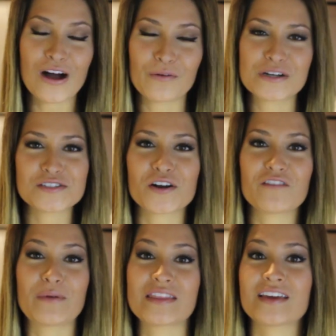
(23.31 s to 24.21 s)
I want to start
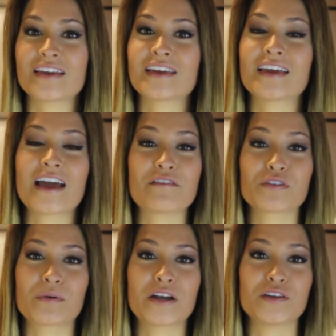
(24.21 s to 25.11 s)
off by thanking
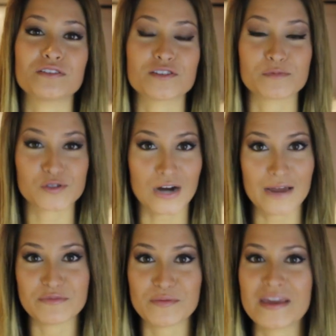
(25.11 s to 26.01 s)
everyone who
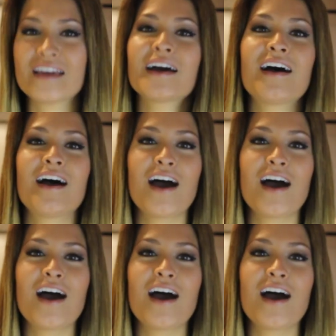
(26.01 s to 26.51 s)
subscribed to me.